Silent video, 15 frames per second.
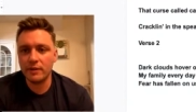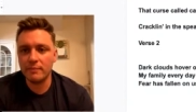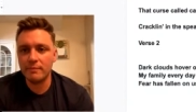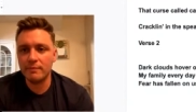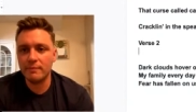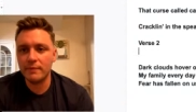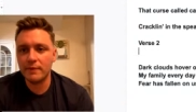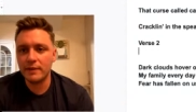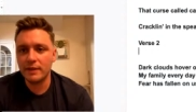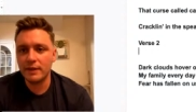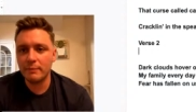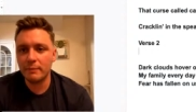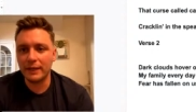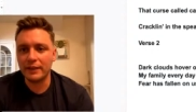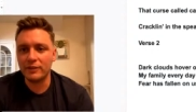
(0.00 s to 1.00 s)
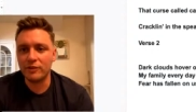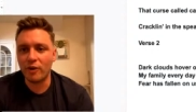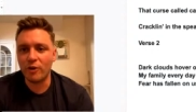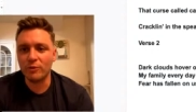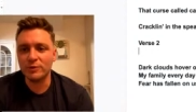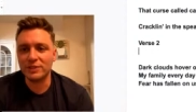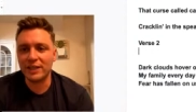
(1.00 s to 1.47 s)
and I'm
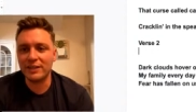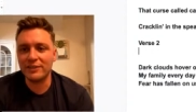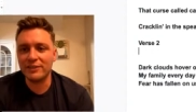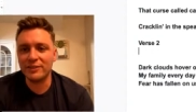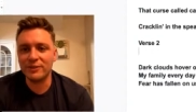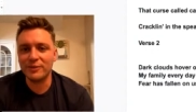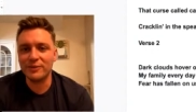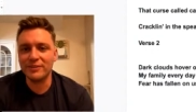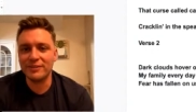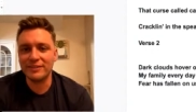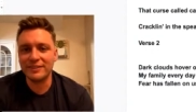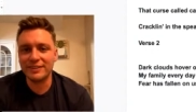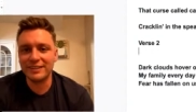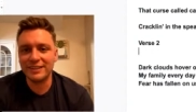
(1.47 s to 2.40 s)
out of tune.